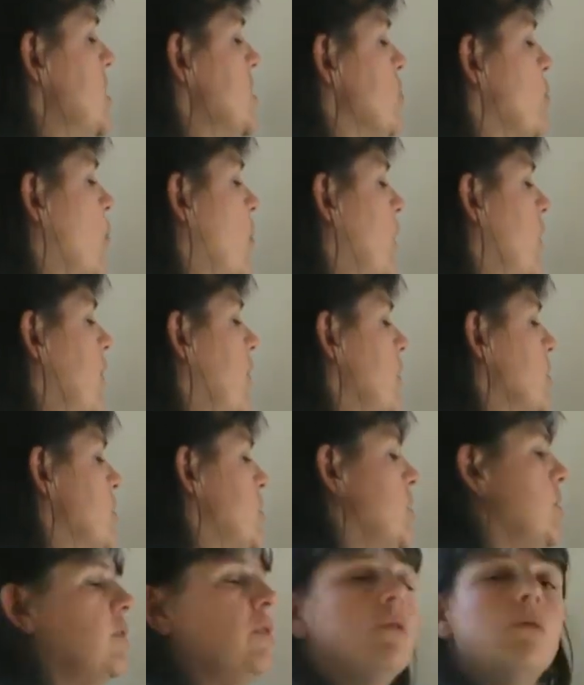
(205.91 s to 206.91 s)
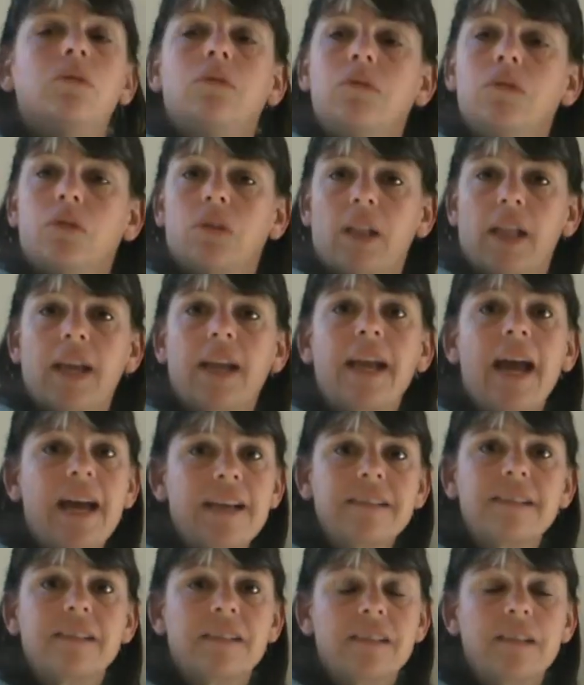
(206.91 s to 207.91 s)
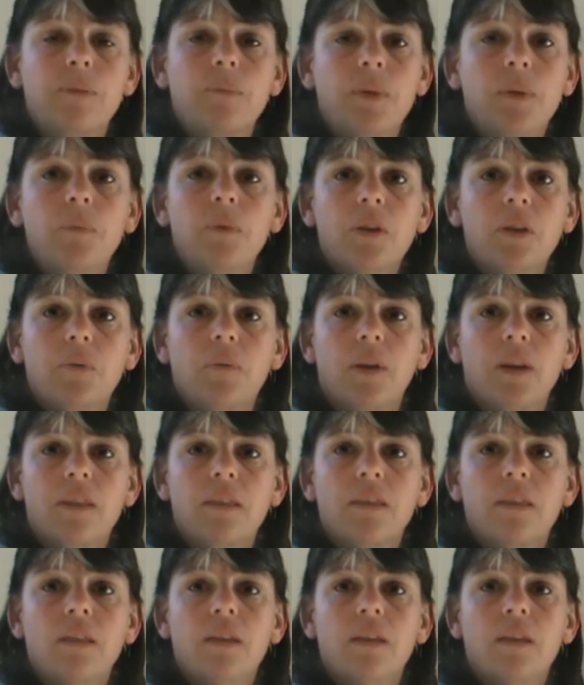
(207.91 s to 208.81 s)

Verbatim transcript: one of our two nucleic acids that we work with.